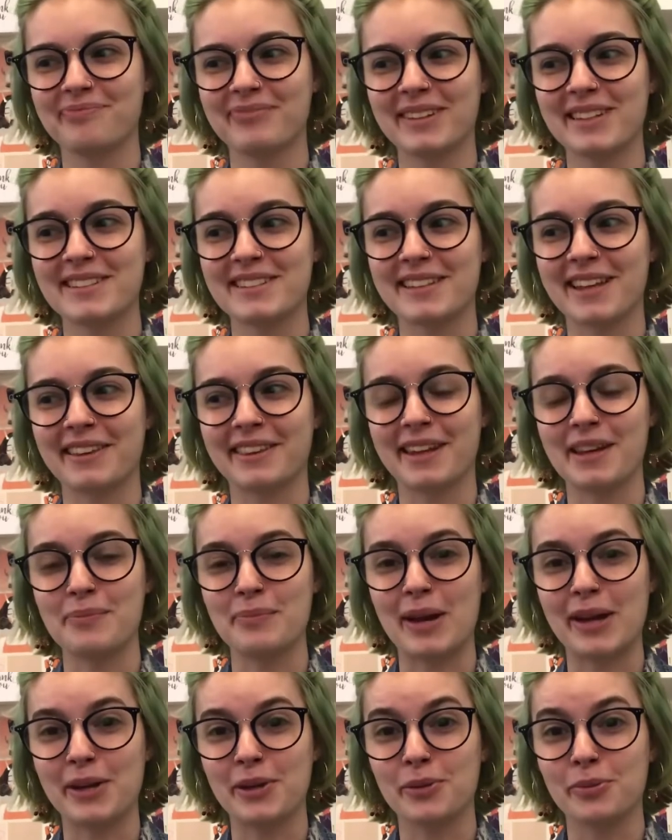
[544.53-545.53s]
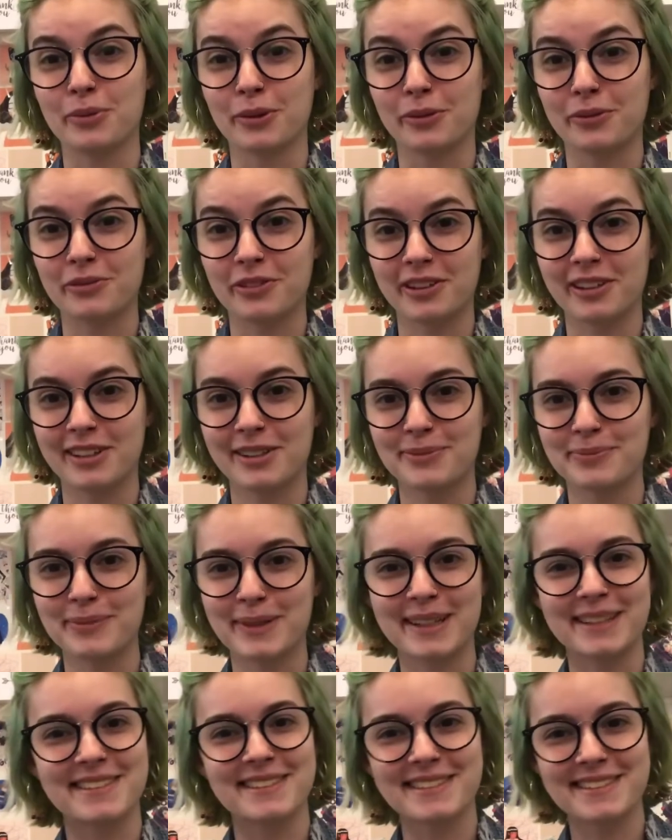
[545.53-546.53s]
suddenly make you root for him,
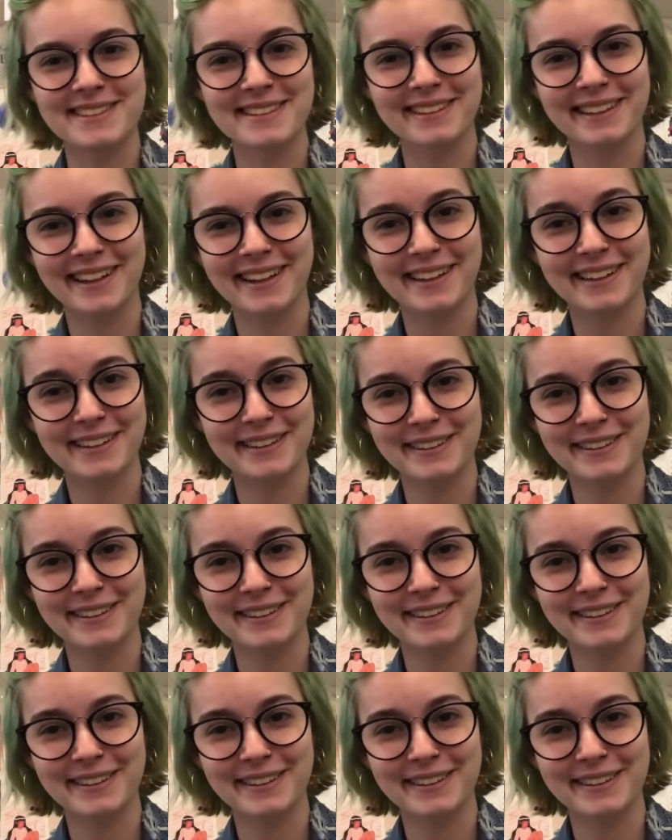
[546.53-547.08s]
because like